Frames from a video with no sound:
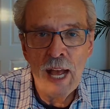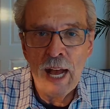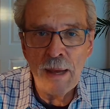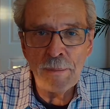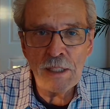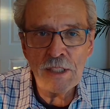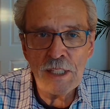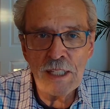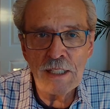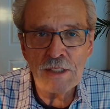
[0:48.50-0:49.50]
I'm not
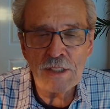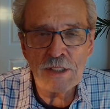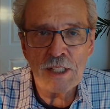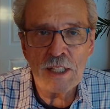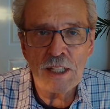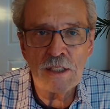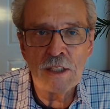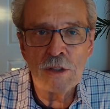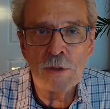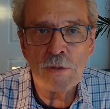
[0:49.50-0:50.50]
saying this is going to
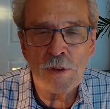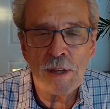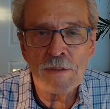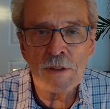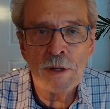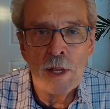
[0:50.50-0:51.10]
continue forever,